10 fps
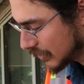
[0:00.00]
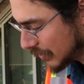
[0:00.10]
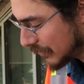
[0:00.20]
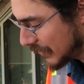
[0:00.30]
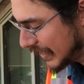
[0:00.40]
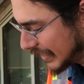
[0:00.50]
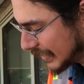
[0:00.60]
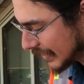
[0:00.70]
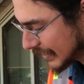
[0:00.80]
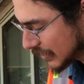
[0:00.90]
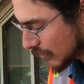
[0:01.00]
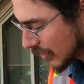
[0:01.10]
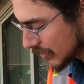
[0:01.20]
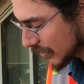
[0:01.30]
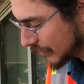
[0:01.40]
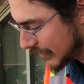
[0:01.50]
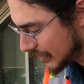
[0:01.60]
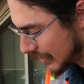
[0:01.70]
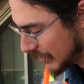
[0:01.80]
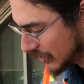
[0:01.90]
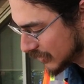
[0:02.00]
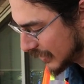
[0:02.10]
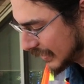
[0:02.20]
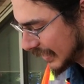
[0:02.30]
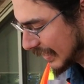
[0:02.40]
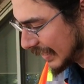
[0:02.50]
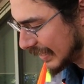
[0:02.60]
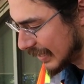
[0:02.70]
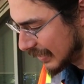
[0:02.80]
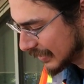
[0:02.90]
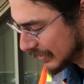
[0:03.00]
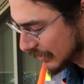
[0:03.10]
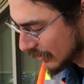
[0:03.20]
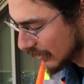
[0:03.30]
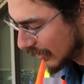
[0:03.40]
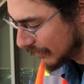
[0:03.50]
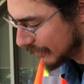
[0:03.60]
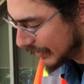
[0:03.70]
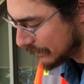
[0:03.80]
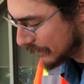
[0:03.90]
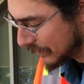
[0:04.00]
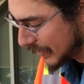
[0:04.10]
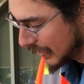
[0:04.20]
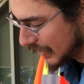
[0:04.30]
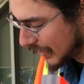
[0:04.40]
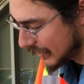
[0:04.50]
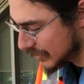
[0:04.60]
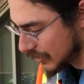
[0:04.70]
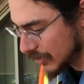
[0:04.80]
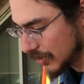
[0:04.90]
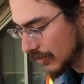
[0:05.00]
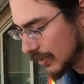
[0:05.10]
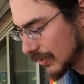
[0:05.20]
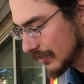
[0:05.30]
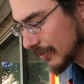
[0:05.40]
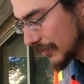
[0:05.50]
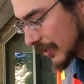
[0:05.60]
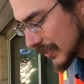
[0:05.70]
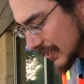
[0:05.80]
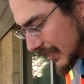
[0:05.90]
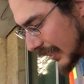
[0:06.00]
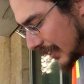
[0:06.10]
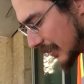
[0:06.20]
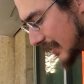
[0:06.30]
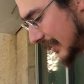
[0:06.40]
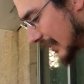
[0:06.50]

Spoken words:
So we need to get this raw surface, and we also need to get any gunk and dirt off of it. And so, I don't know if you can see the